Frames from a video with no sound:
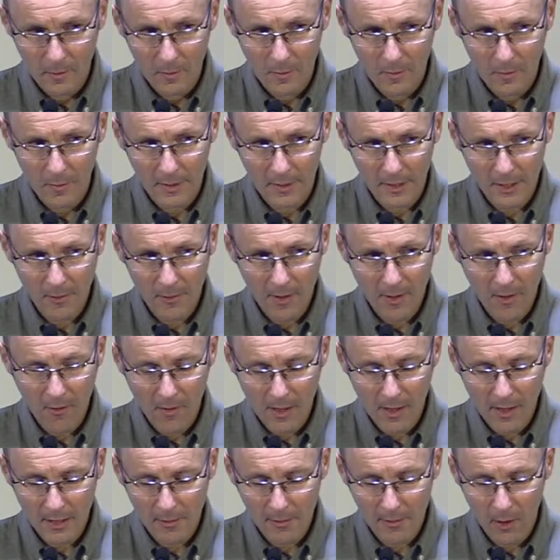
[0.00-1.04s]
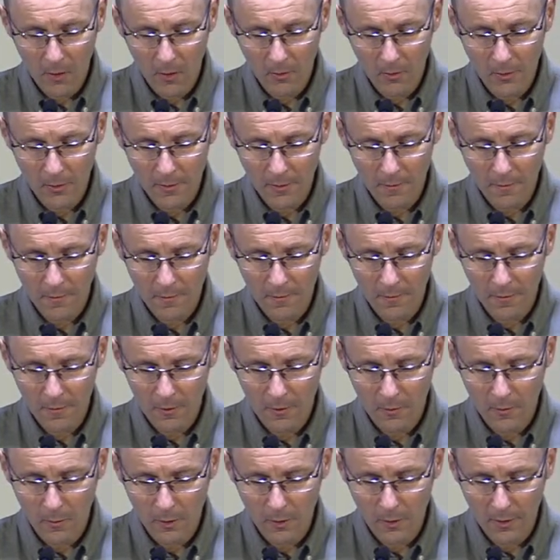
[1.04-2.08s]
but as we grasp hold of your
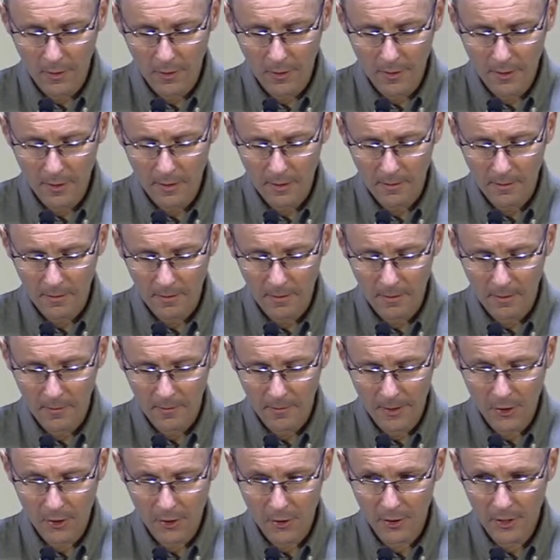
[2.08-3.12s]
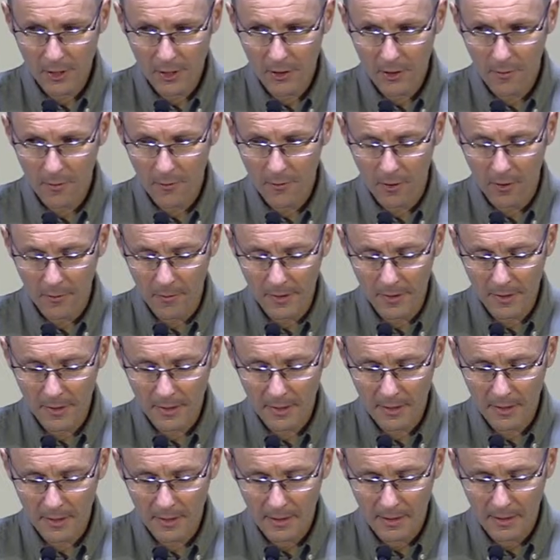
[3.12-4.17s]
word, we trust your
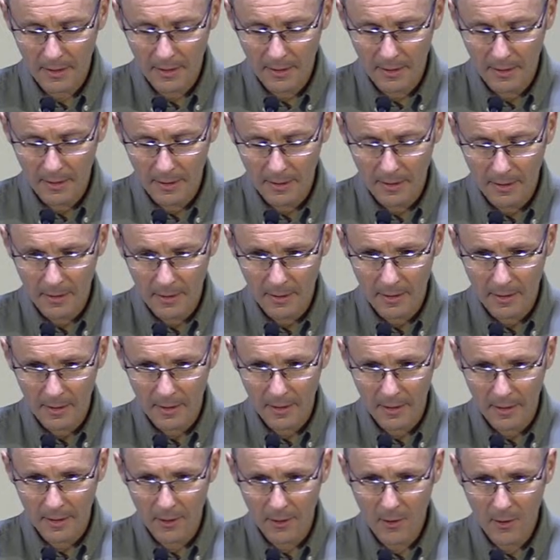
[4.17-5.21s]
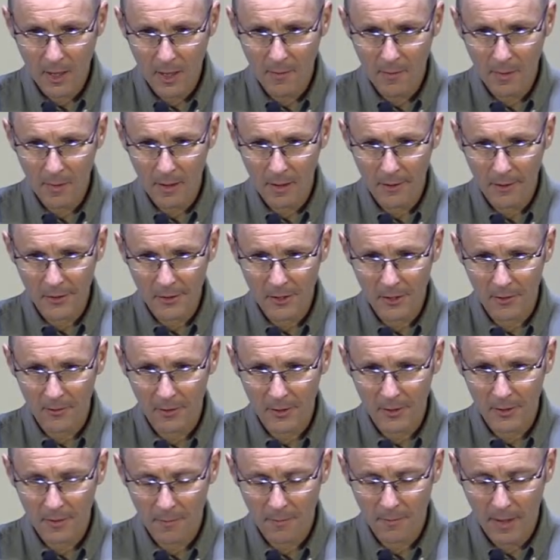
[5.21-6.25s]
promise, you come close to
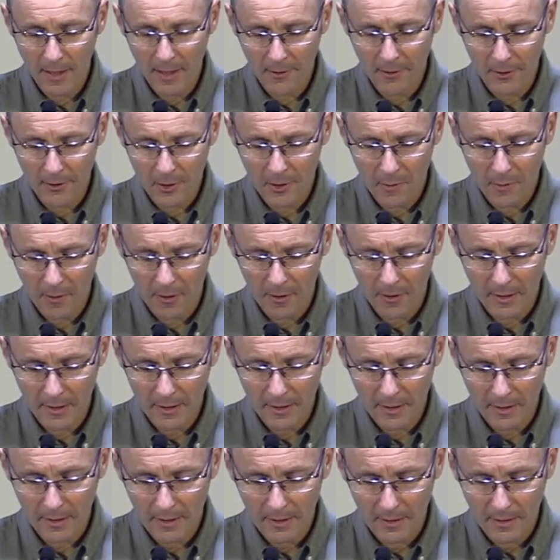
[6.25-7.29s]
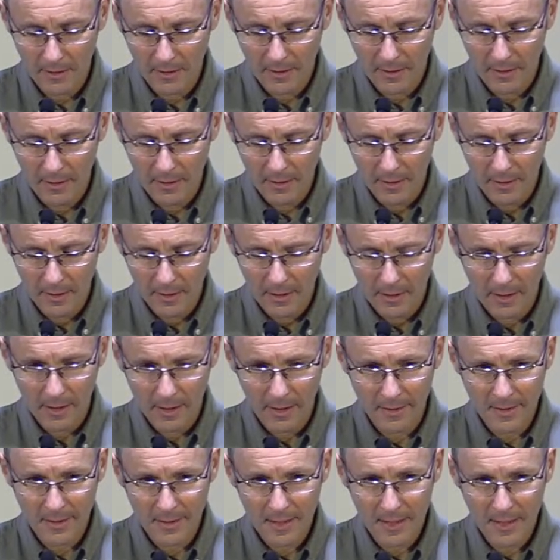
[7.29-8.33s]
us by your Spirit
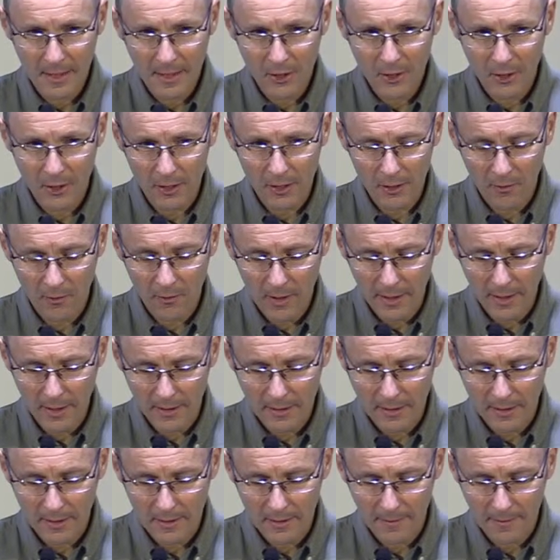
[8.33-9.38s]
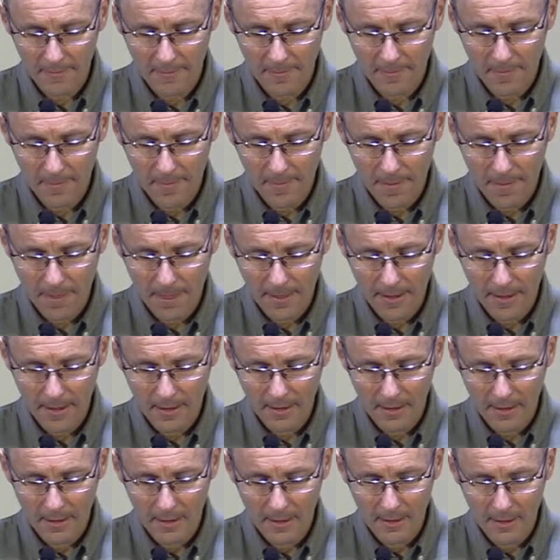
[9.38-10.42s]
and teach us Christ,
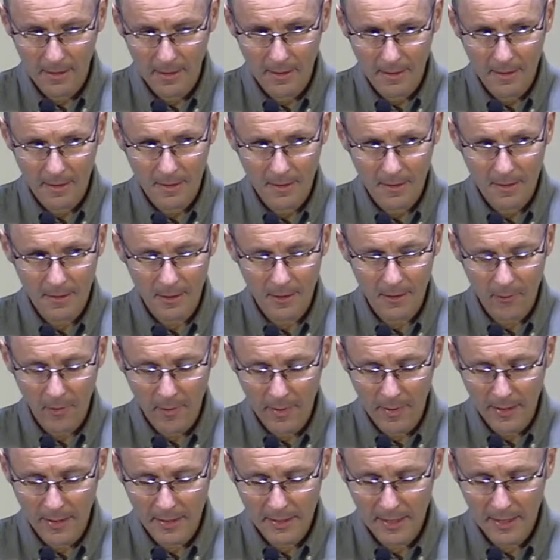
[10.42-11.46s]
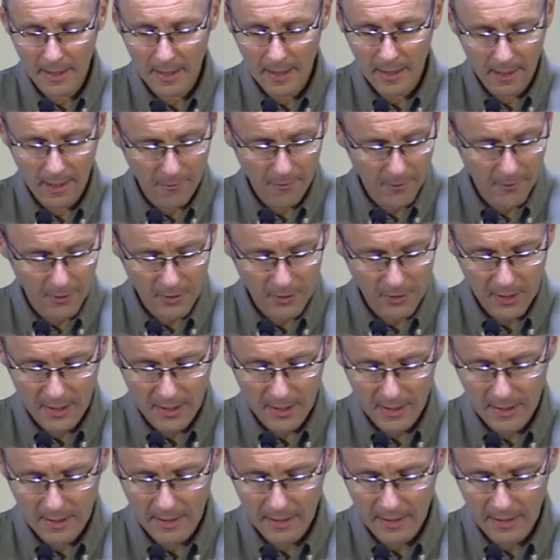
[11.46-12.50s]
so that we might sink our roots
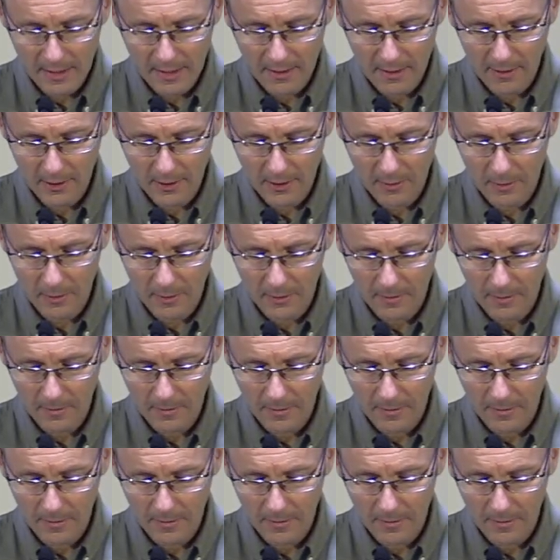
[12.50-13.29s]
into his gospel,